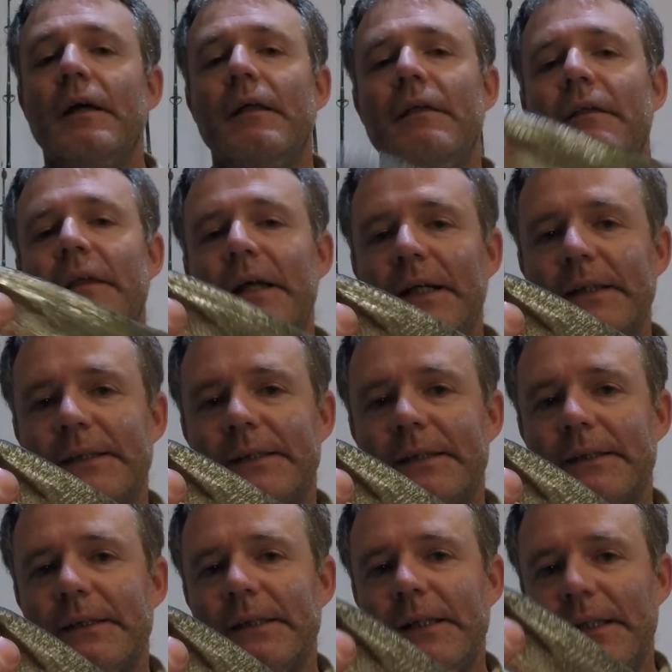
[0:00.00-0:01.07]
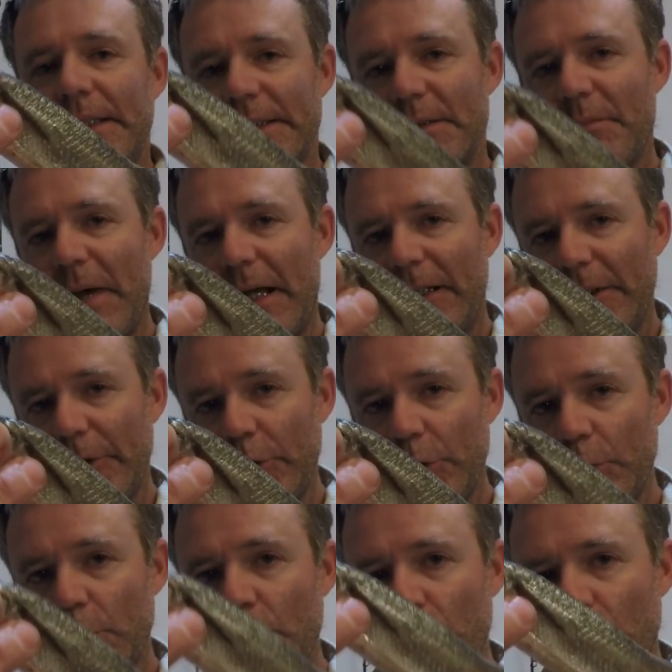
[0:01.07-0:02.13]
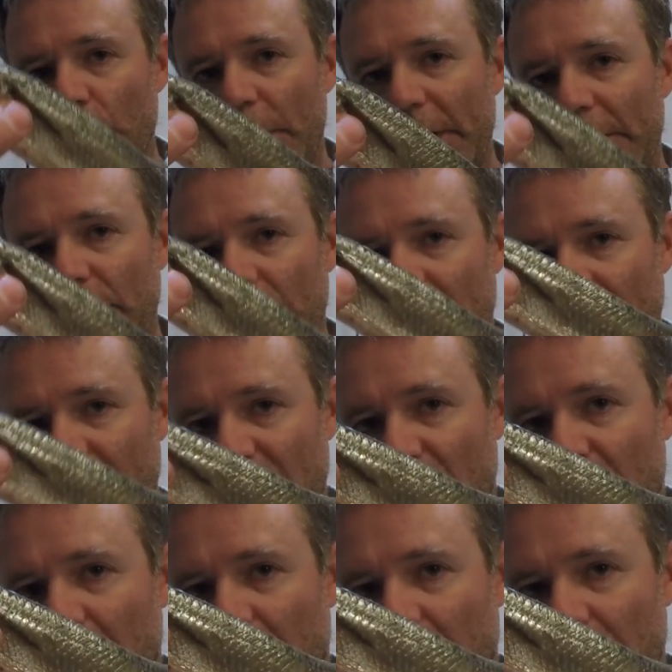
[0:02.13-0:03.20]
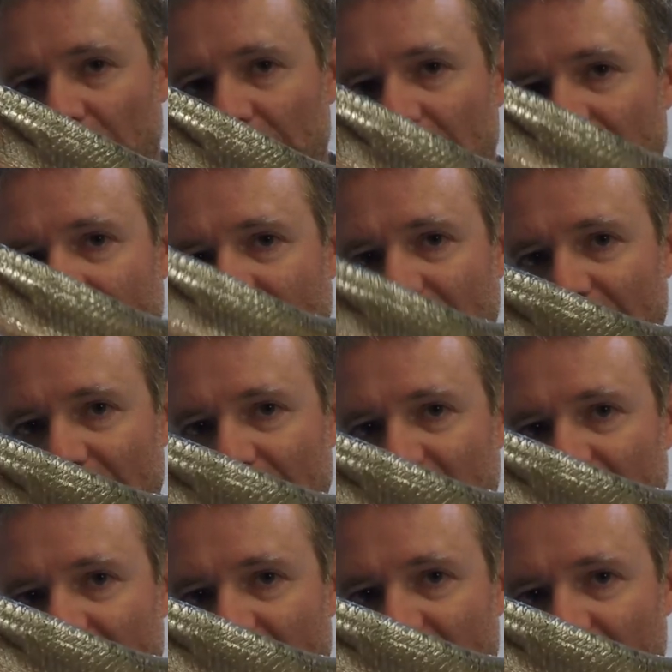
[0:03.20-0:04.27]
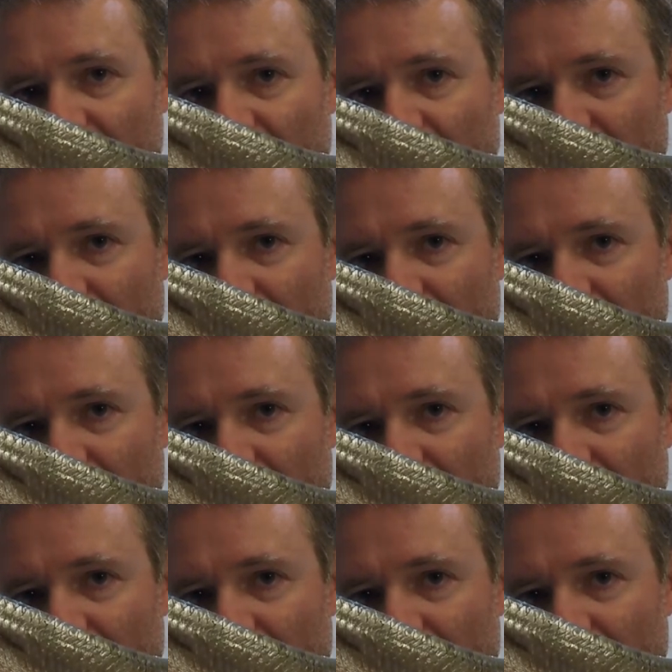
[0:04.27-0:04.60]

This is a ballyhoo rigged with a double hook tandem setup.